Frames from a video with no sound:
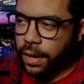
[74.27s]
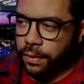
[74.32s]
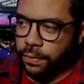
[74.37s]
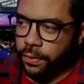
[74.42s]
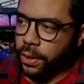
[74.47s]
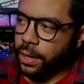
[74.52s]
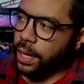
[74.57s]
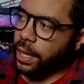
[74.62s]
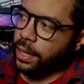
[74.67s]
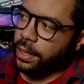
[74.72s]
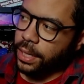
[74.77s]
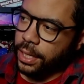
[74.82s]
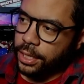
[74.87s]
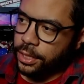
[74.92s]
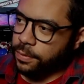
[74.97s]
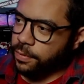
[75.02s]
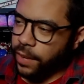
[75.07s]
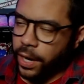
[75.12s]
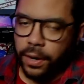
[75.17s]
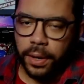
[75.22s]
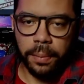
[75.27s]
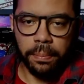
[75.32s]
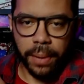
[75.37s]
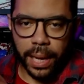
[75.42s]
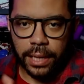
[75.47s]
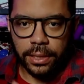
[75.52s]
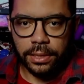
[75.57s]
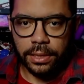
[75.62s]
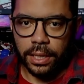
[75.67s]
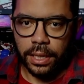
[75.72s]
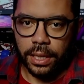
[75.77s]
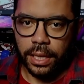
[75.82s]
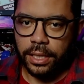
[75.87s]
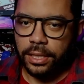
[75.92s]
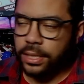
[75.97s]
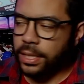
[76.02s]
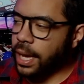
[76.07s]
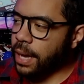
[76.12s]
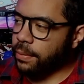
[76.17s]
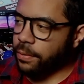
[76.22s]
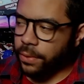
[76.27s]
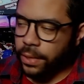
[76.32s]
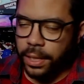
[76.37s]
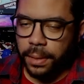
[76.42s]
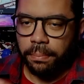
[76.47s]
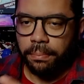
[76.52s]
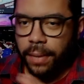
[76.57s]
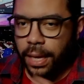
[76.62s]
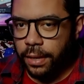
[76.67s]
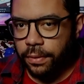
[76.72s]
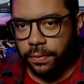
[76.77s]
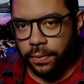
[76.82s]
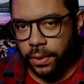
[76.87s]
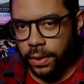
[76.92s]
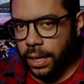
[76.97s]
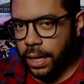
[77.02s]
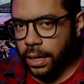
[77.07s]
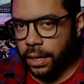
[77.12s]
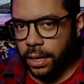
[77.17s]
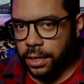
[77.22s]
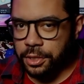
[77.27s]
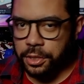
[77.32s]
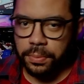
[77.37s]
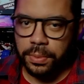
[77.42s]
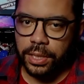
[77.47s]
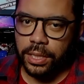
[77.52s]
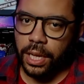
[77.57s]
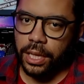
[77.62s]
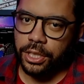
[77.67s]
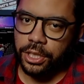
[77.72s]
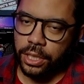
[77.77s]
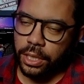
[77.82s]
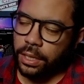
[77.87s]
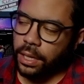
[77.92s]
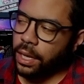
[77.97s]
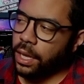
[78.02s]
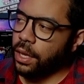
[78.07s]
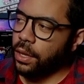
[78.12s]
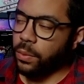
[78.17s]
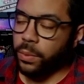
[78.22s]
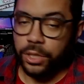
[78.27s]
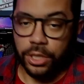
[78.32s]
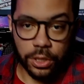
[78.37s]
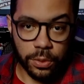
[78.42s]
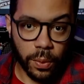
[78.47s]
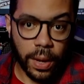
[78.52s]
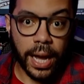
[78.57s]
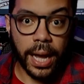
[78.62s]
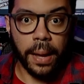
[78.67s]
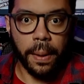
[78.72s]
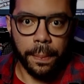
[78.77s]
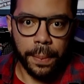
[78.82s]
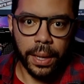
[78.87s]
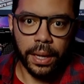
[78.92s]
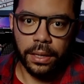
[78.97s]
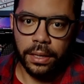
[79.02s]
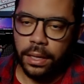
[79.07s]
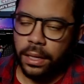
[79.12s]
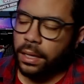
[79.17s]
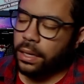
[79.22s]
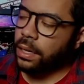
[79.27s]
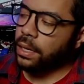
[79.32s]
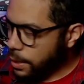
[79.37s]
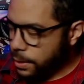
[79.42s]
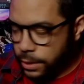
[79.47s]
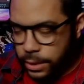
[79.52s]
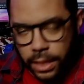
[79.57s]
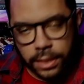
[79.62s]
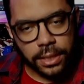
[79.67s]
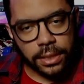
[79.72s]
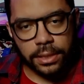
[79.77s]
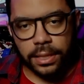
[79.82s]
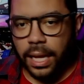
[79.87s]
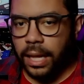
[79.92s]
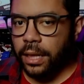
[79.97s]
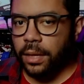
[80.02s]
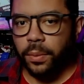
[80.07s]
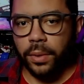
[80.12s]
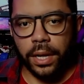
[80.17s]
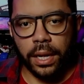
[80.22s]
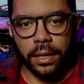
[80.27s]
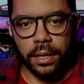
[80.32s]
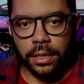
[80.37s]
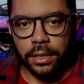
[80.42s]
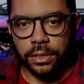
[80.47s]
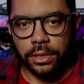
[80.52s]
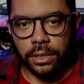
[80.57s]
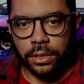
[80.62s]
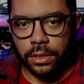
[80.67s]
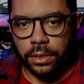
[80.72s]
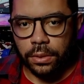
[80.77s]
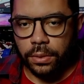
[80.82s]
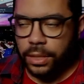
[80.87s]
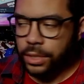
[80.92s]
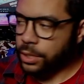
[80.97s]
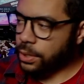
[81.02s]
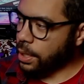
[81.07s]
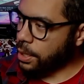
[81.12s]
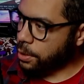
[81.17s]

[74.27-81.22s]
that front end is very basic. It's not really meant for a lot of customization, which is why I picked it. It does exactly what I need it to do. It's